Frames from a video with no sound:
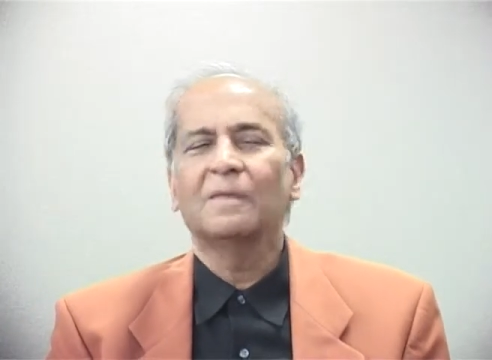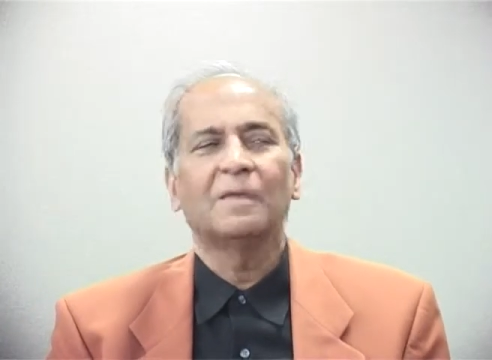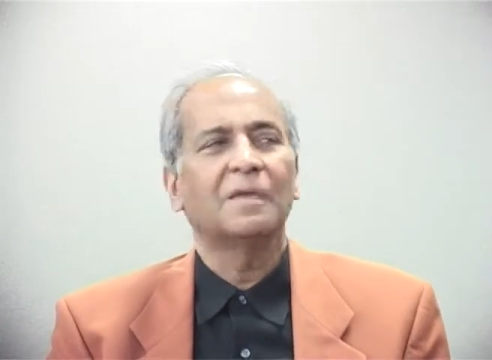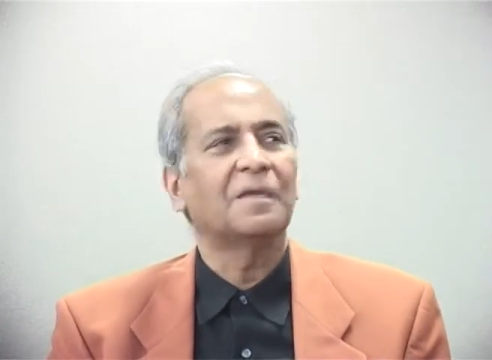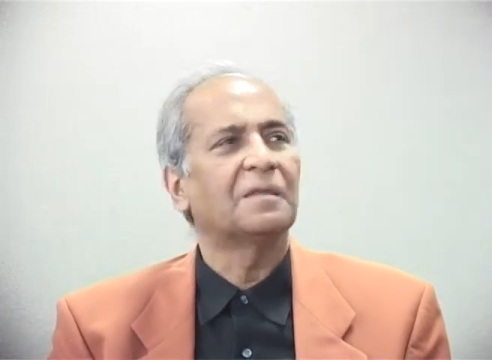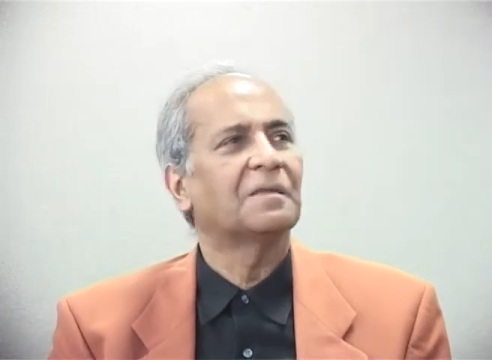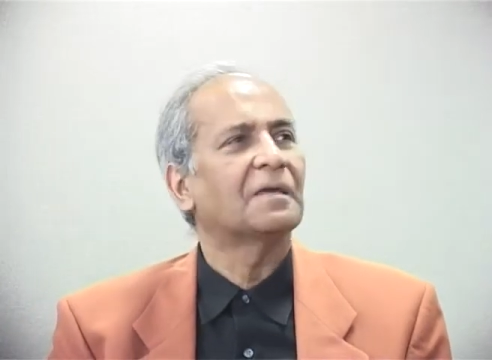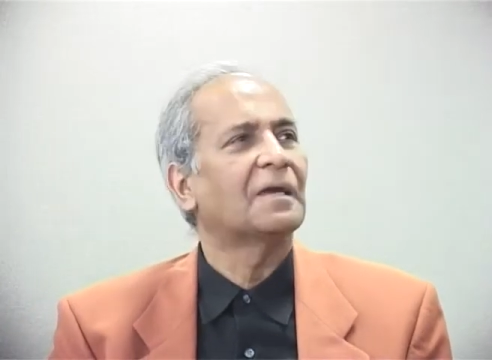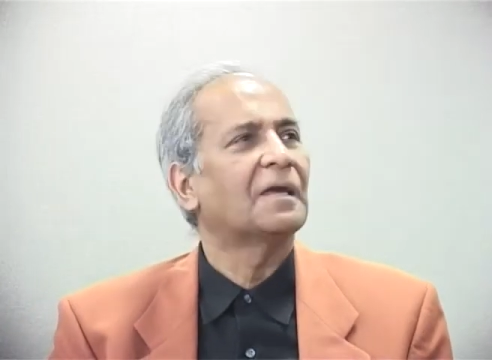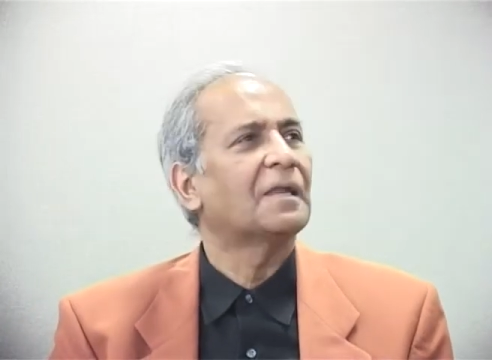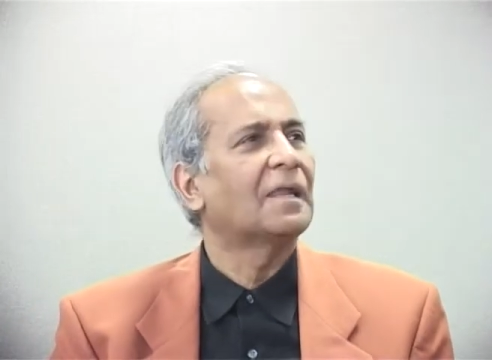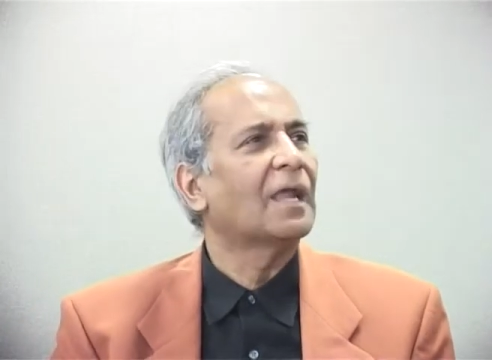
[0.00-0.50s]

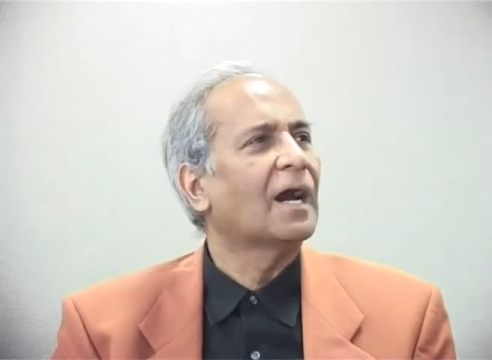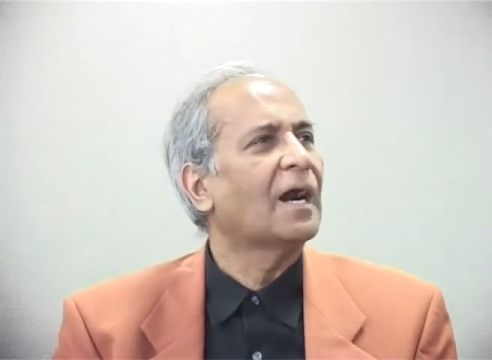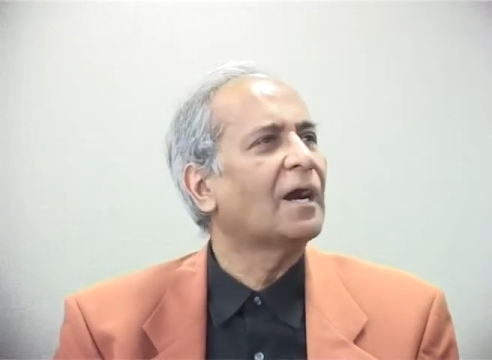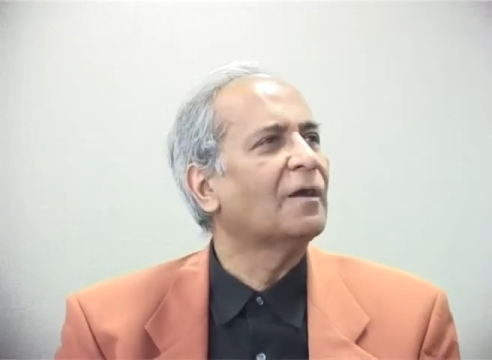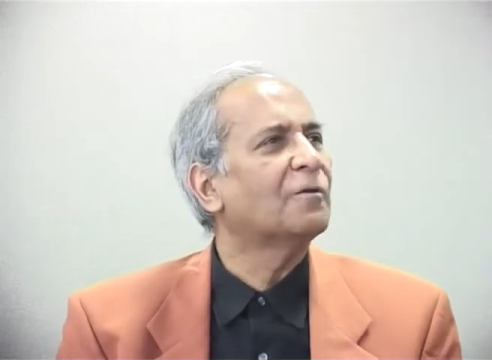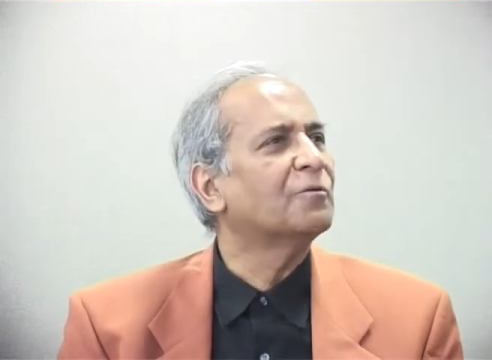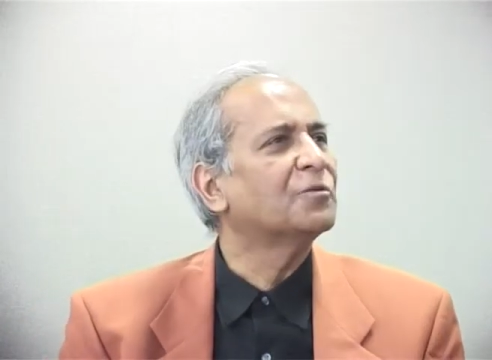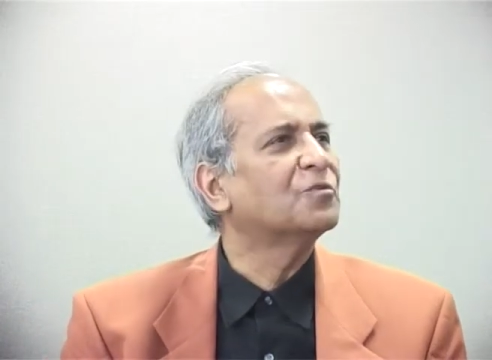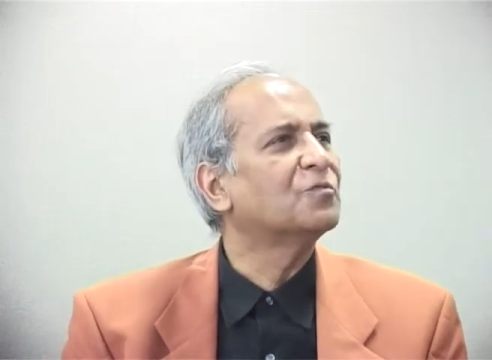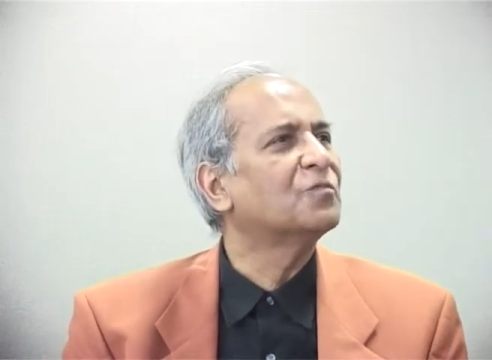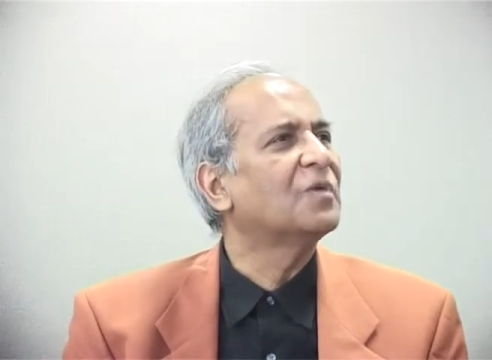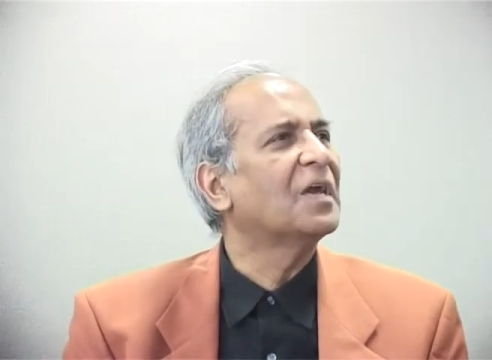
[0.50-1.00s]
it
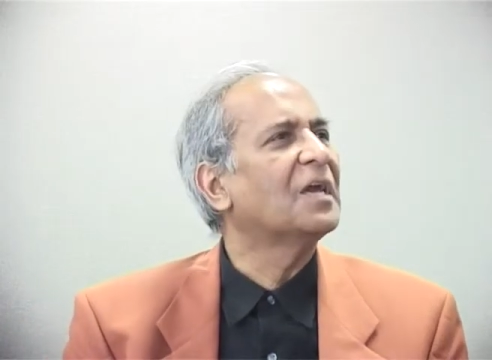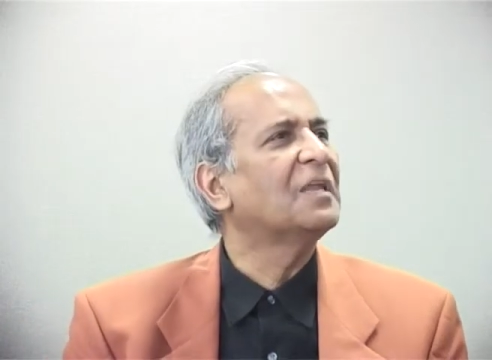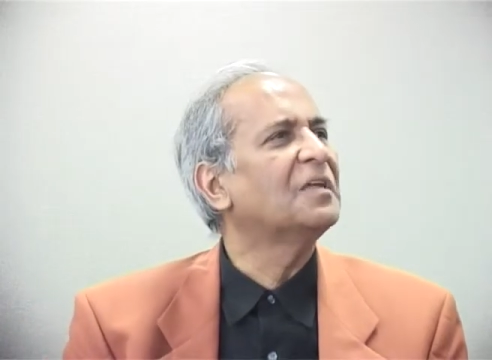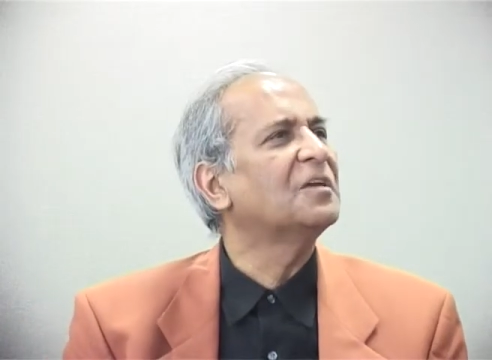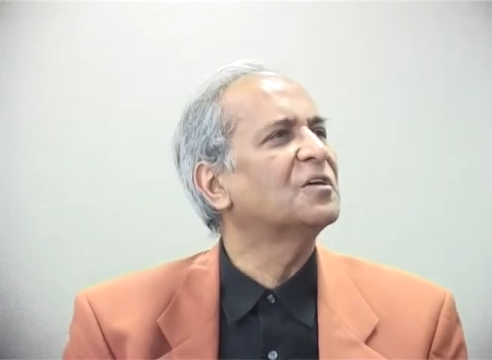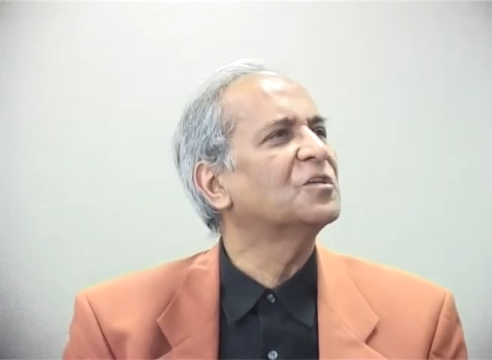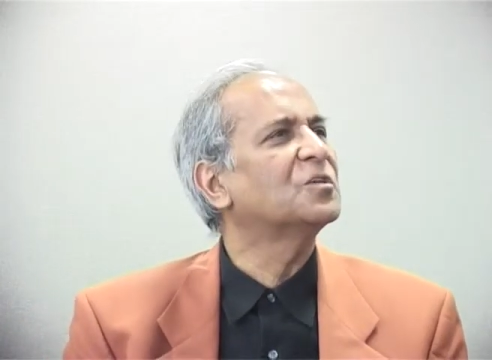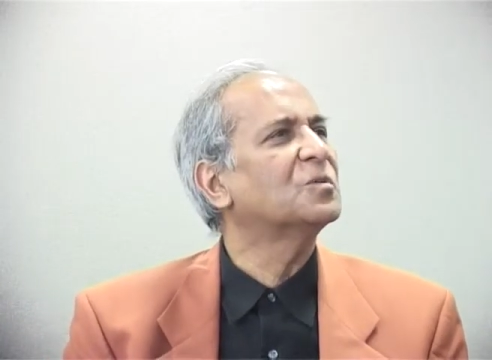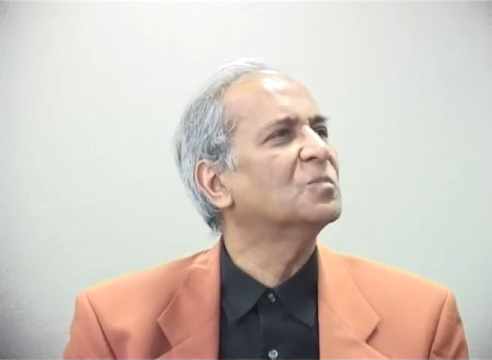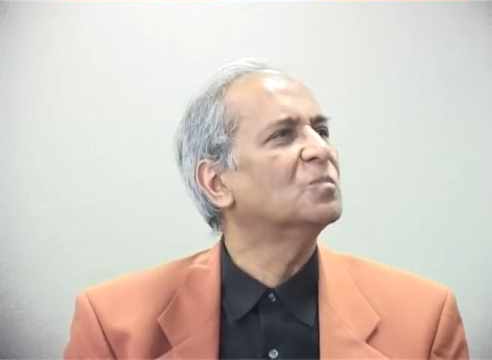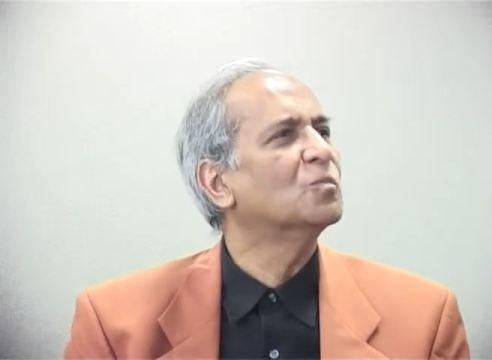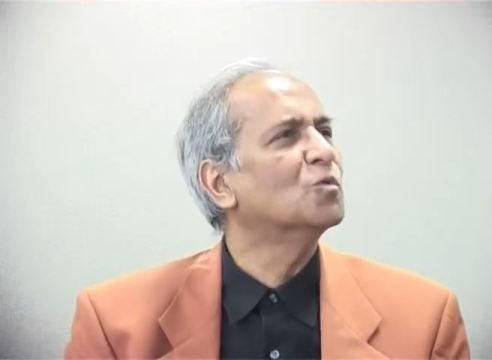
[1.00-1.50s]
allows
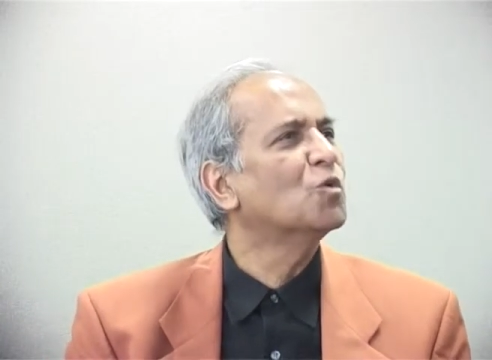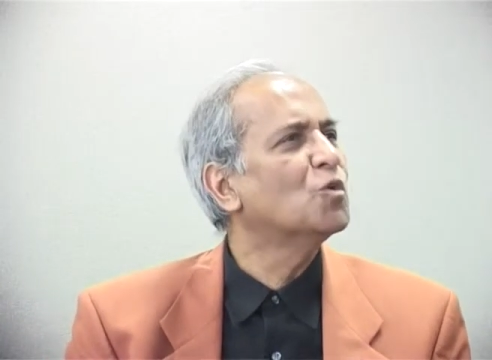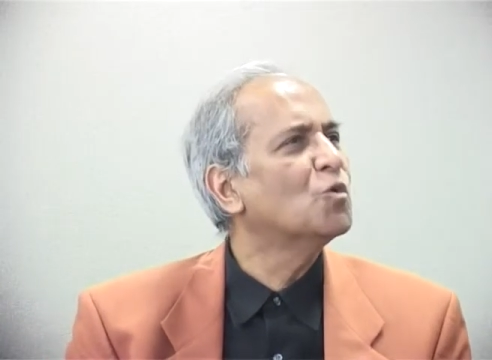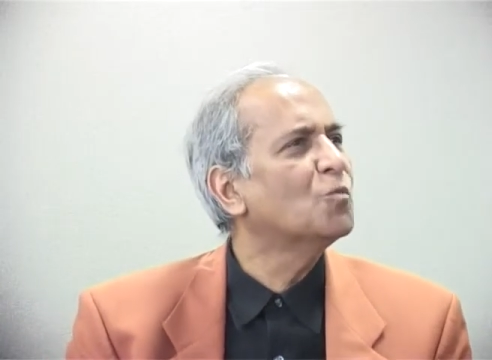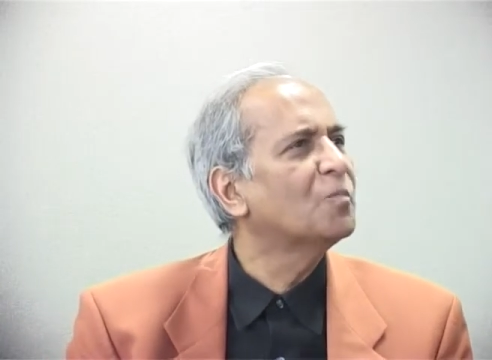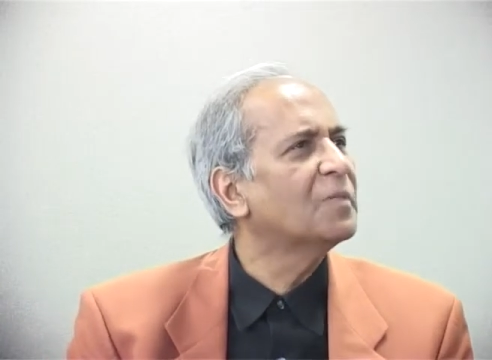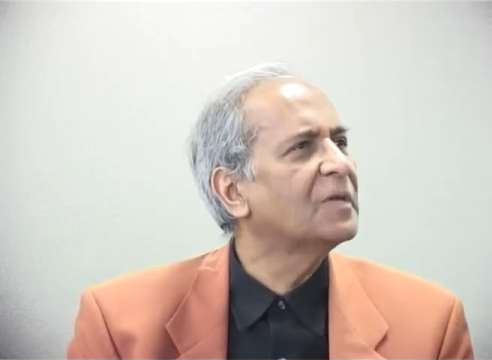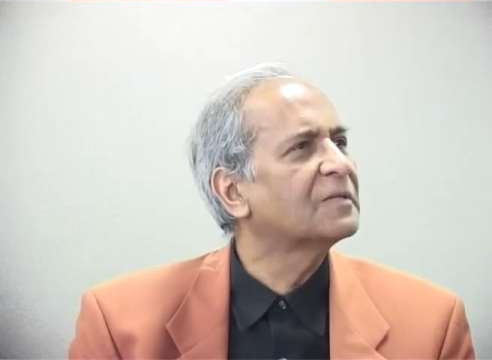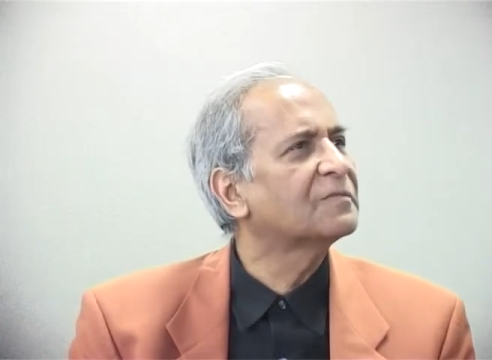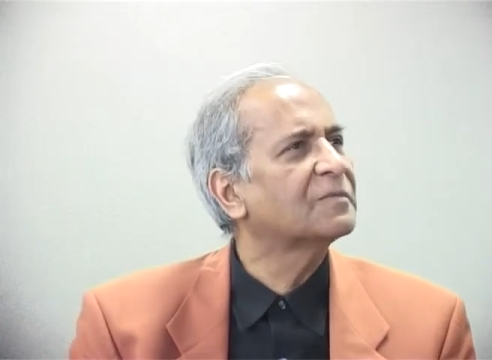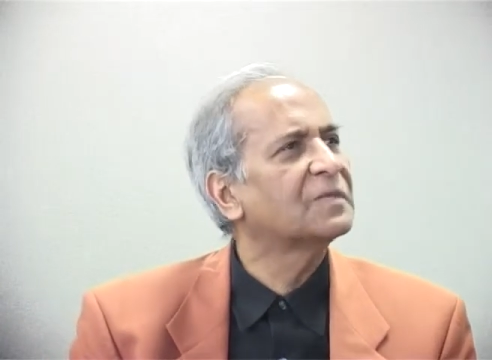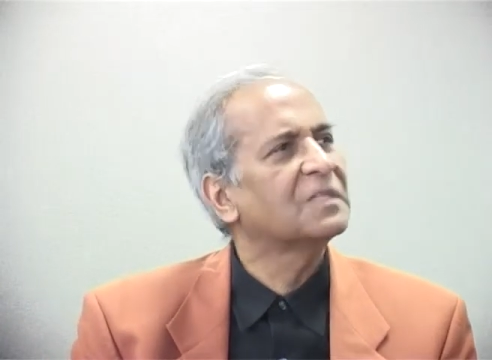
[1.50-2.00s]
various
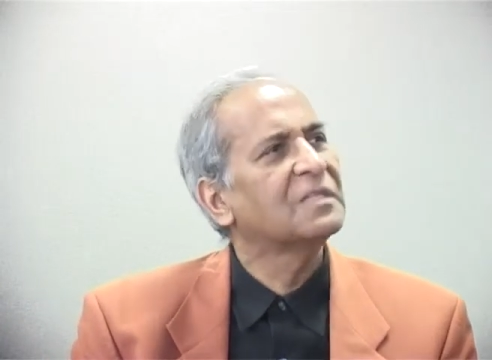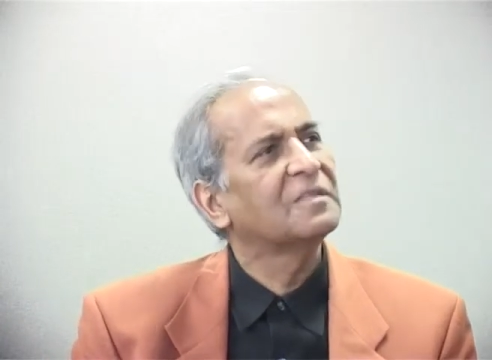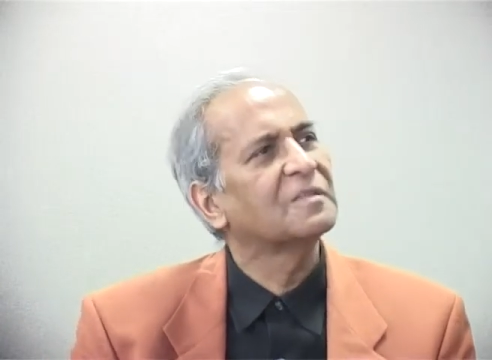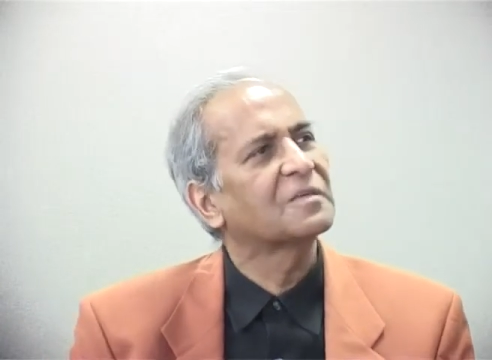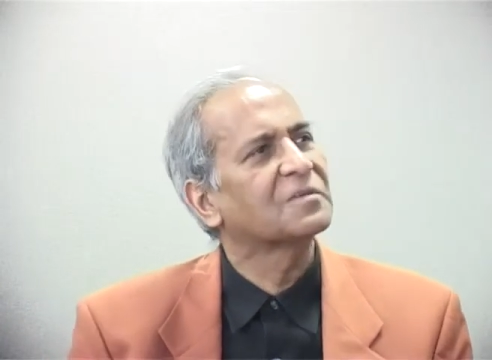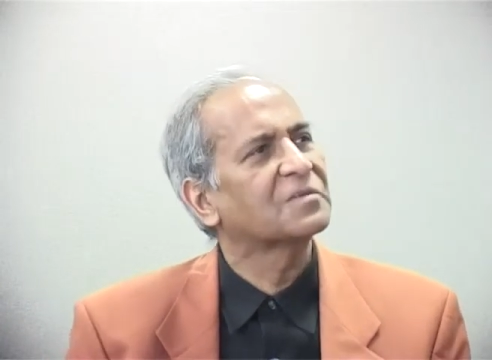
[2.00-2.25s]
movements within